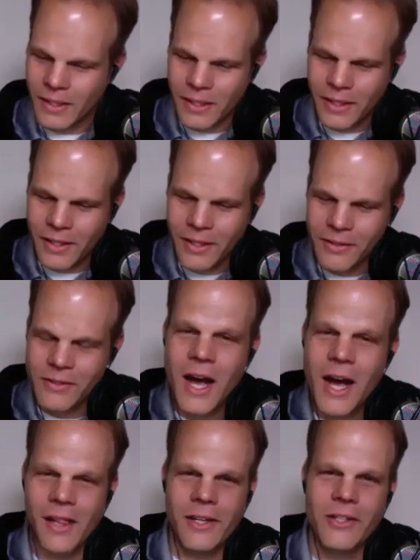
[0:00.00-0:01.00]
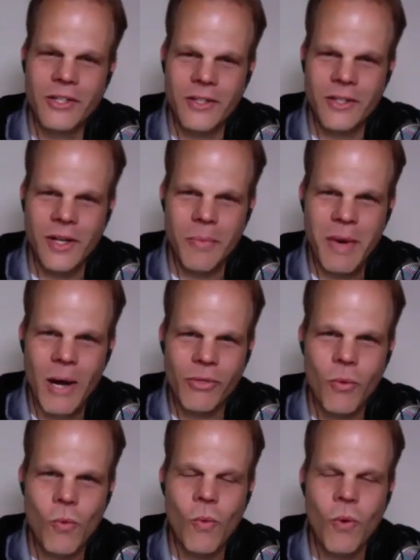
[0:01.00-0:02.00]
his knowledge about
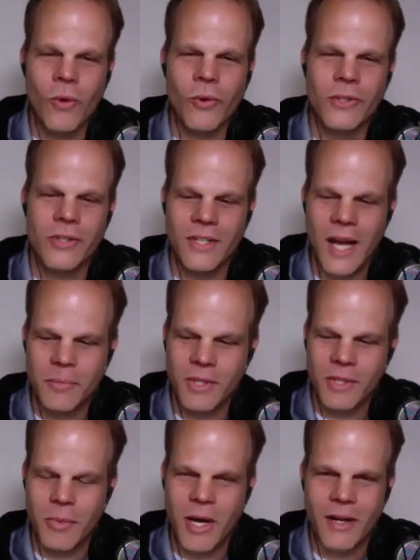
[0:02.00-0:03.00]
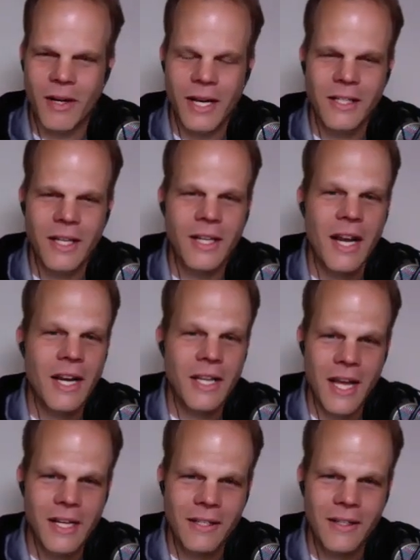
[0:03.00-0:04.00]
the world stops at about
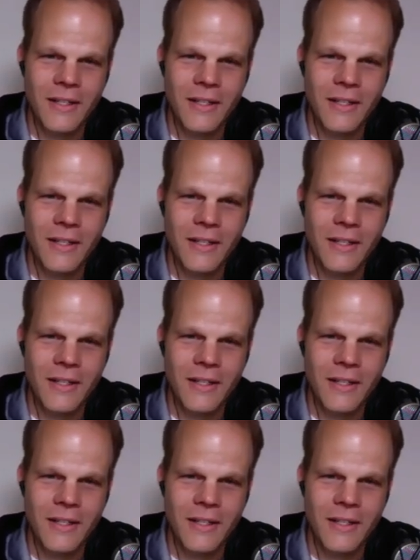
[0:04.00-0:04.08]
1988.